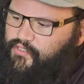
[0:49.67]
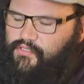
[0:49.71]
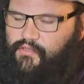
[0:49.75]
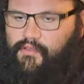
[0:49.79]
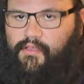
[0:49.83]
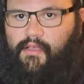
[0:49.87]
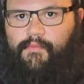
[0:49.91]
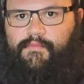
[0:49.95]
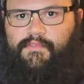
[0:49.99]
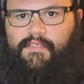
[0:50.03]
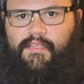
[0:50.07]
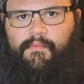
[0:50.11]

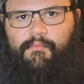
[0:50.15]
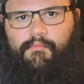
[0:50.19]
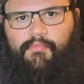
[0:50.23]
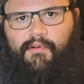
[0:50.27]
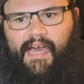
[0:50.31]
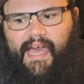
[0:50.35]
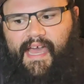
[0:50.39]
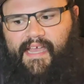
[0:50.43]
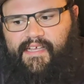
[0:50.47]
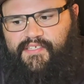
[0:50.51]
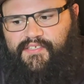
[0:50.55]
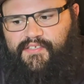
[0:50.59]
also comes in a
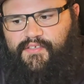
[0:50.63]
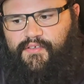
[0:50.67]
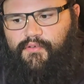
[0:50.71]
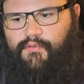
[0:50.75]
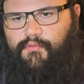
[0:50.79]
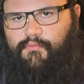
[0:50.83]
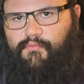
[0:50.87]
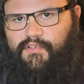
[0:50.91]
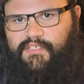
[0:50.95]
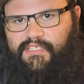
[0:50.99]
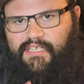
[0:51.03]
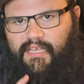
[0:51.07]
black
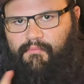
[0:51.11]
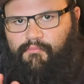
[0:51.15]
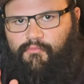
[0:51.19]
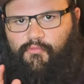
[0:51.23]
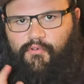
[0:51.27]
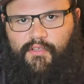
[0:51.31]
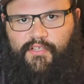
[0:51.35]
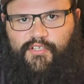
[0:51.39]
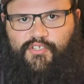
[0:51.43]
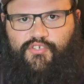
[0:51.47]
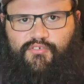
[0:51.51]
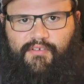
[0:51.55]
suit, which I'm
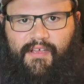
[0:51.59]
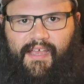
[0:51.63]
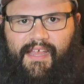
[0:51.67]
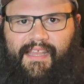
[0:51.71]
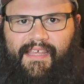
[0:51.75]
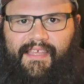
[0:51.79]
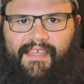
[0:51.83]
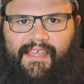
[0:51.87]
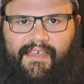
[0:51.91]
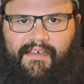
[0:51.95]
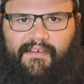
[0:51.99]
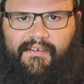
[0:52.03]
going to
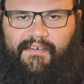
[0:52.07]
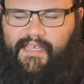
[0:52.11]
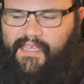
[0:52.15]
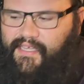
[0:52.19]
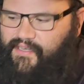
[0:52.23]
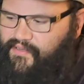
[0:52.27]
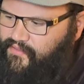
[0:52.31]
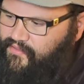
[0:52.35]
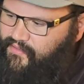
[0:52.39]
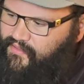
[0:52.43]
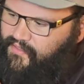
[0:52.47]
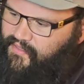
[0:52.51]
try to get
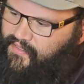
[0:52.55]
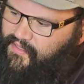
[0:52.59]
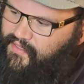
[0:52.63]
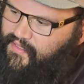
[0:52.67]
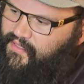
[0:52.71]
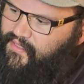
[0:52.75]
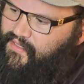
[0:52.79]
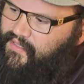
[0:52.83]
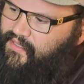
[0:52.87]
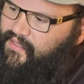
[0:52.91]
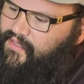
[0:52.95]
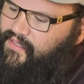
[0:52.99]
later
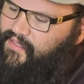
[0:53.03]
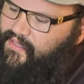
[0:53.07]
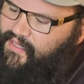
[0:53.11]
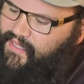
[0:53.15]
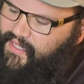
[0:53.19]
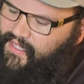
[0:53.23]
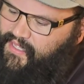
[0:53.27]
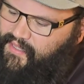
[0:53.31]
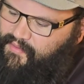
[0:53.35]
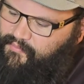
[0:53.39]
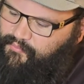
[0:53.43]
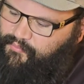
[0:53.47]

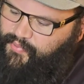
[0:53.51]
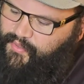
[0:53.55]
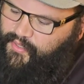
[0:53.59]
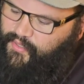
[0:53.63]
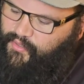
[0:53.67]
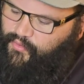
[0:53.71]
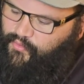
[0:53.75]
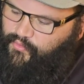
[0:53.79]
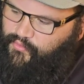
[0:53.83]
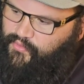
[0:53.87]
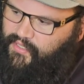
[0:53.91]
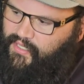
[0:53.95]
and
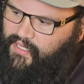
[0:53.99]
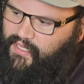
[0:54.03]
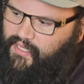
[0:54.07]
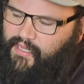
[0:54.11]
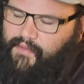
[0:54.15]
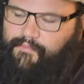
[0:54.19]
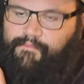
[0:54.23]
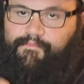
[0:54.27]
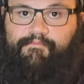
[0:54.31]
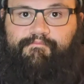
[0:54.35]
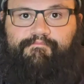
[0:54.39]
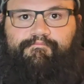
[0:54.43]
build
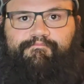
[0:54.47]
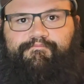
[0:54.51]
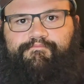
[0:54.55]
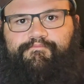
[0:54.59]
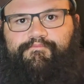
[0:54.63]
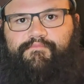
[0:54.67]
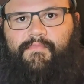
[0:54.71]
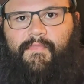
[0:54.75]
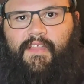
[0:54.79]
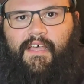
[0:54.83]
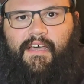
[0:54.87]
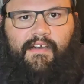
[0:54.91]
a
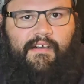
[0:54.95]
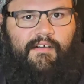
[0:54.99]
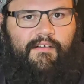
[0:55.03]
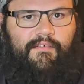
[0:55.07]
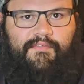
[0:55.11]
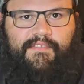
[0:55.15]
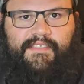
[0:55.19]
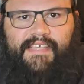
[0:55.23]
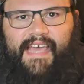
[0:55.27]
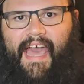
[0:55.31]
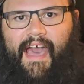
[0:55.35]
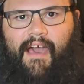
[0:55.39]

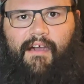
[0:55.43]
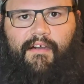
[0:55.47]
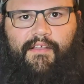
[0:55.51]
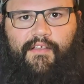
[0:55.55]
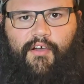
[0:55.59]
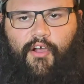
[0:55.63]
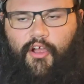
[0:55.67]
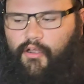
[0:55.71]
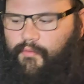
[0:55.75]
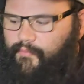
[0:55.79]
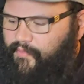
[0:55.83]
little Talon